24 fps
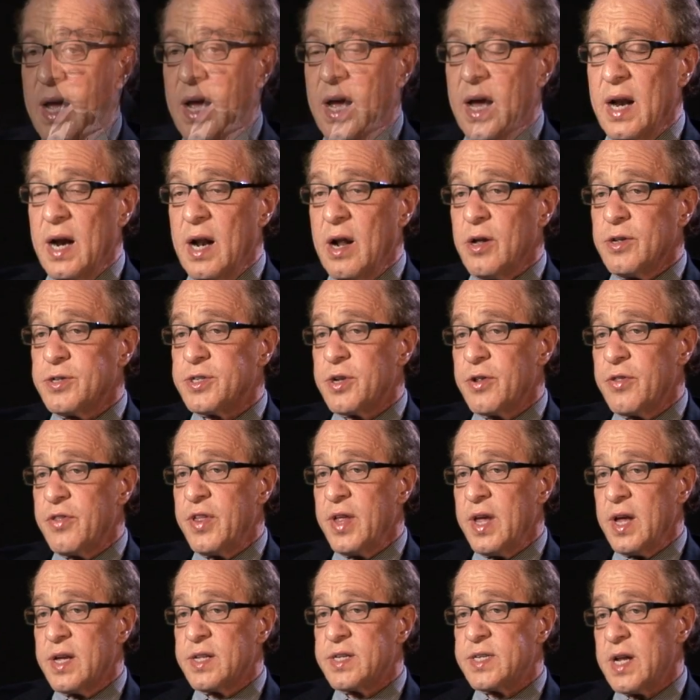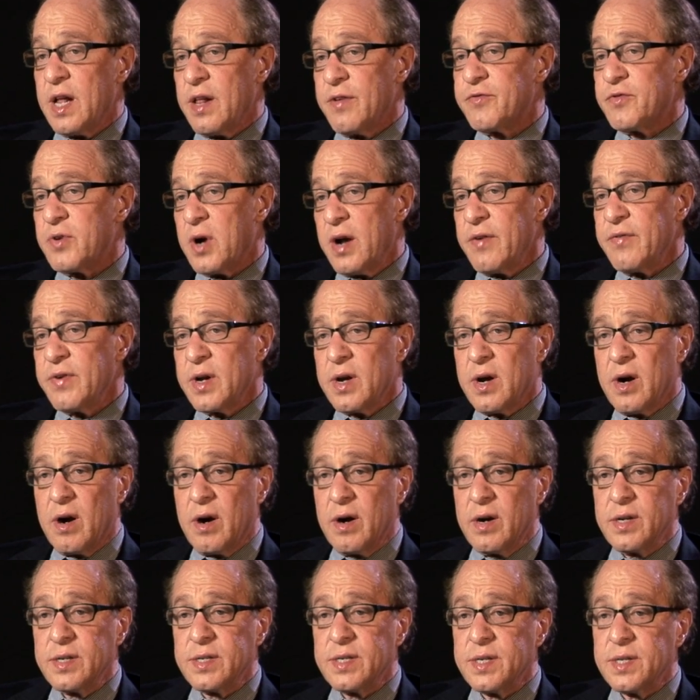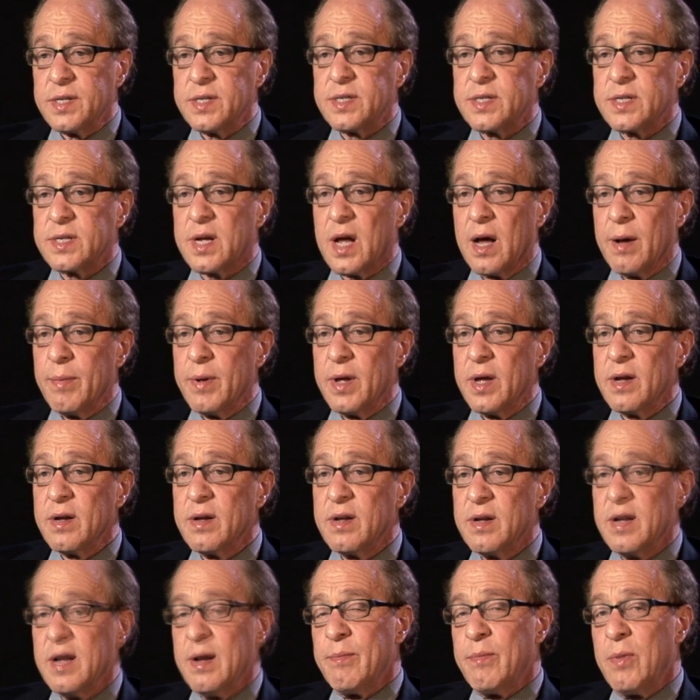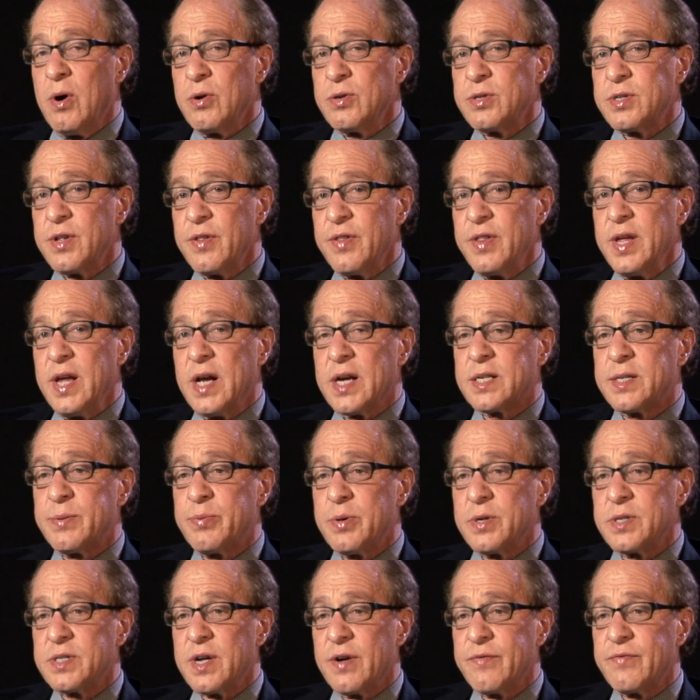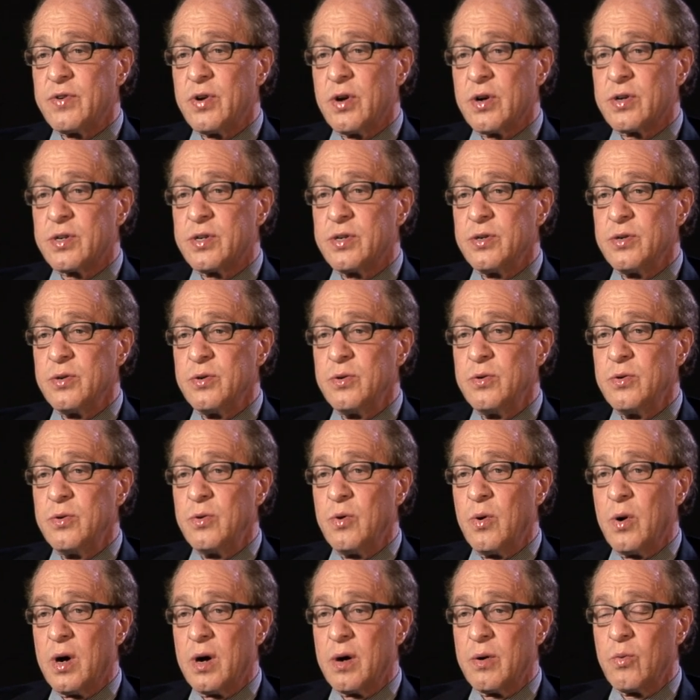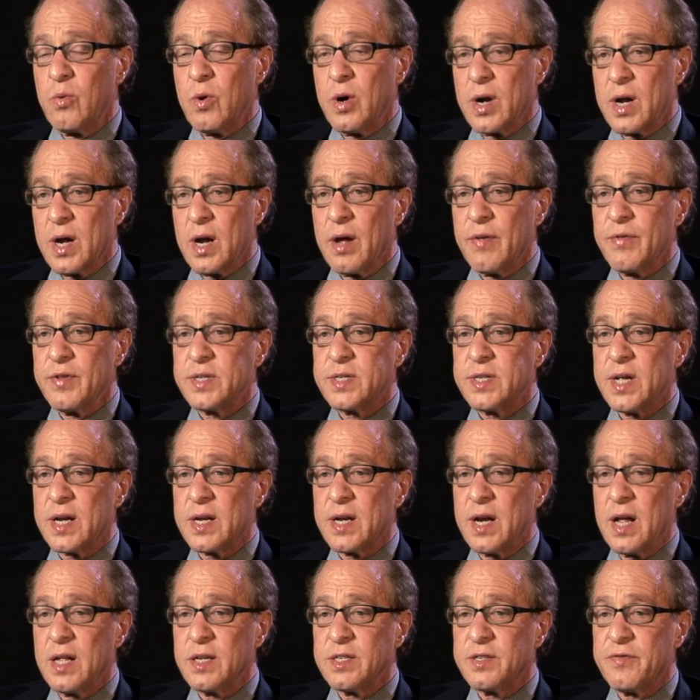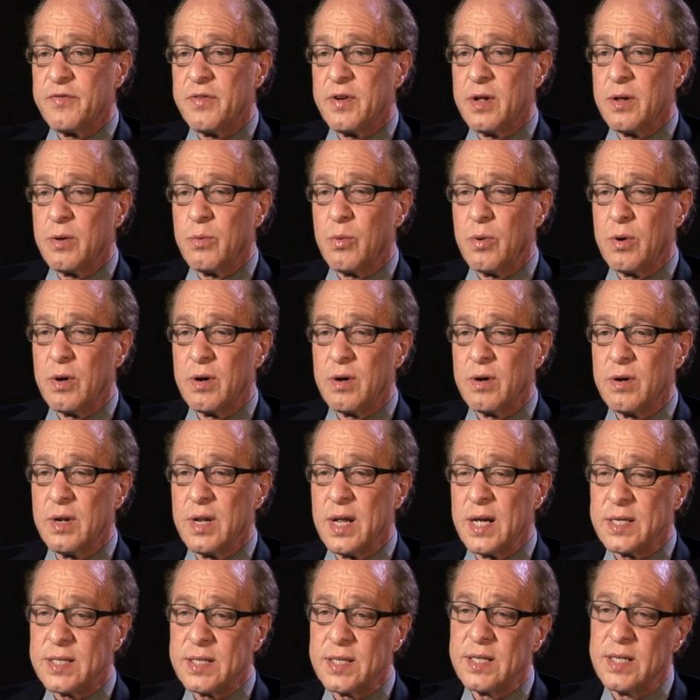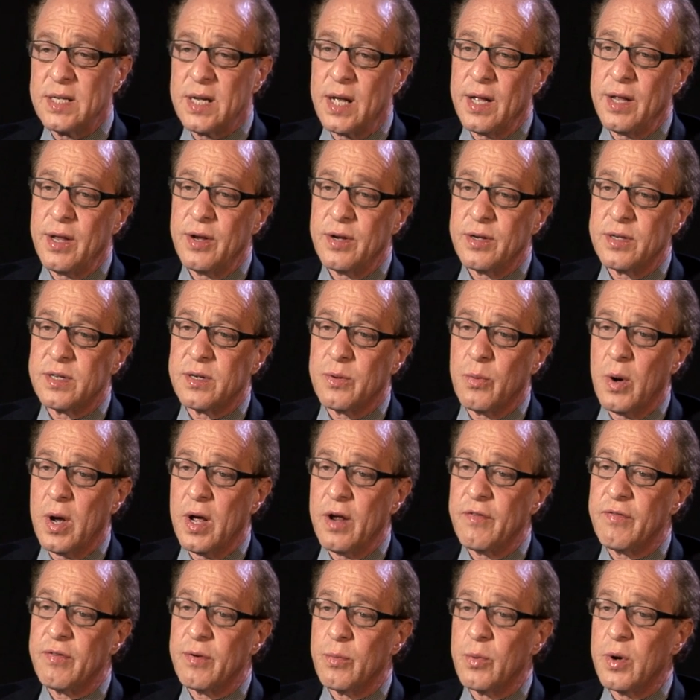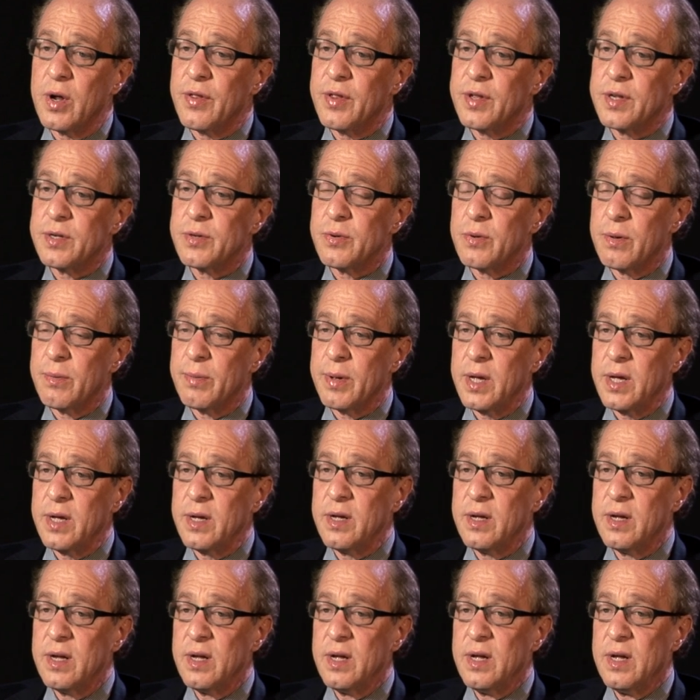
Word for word: And I also think self-driving cars is coming. Most of the experts I've talked to who are working on this technology field were less than 10 years away from where this will be